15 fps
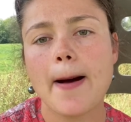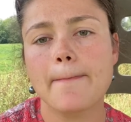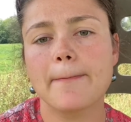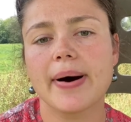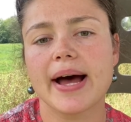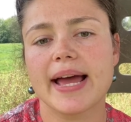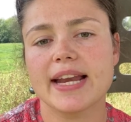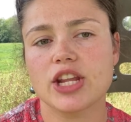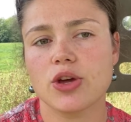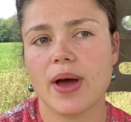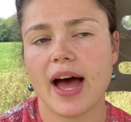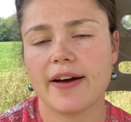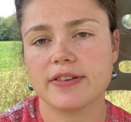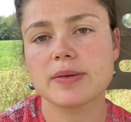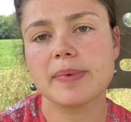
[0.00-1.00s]
But you
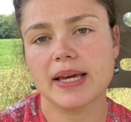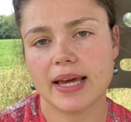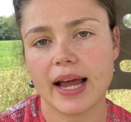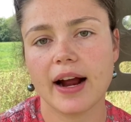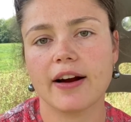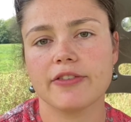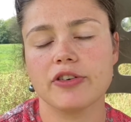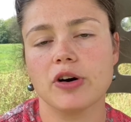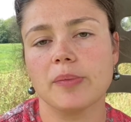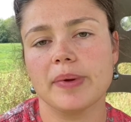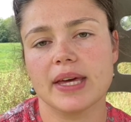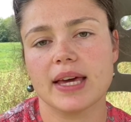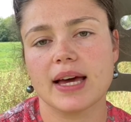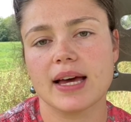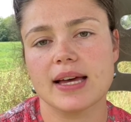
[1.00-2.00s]
have to be careful
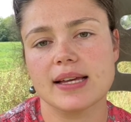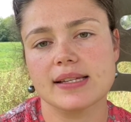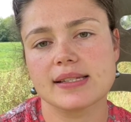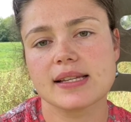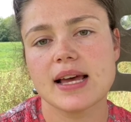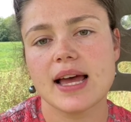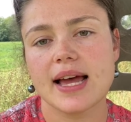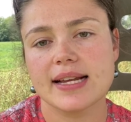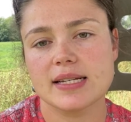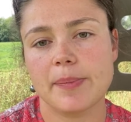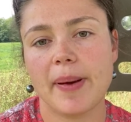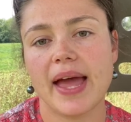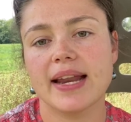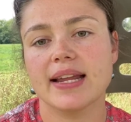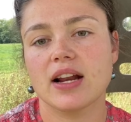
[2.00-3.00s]
because
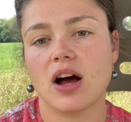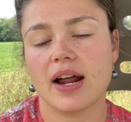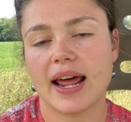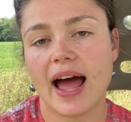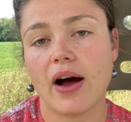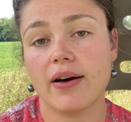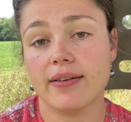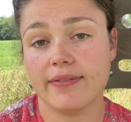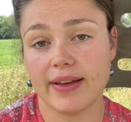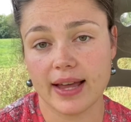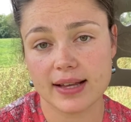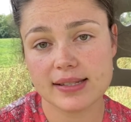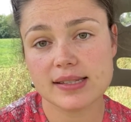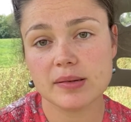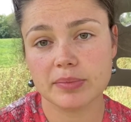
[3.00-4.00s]
depending on how
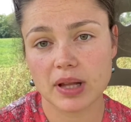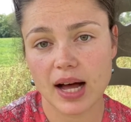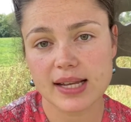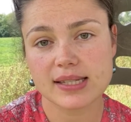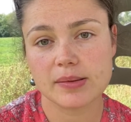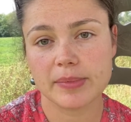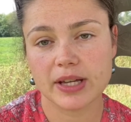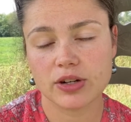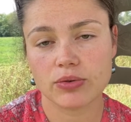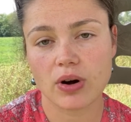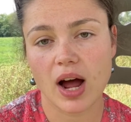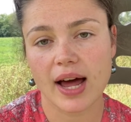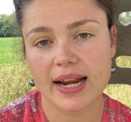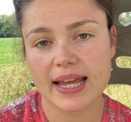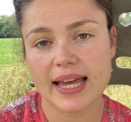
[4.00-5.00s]
advanced the blossom end
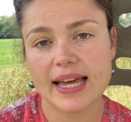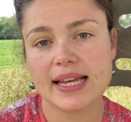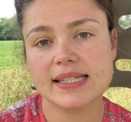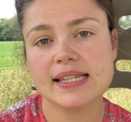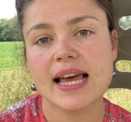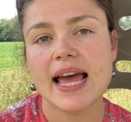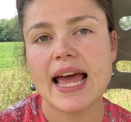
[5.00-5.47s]
rot is,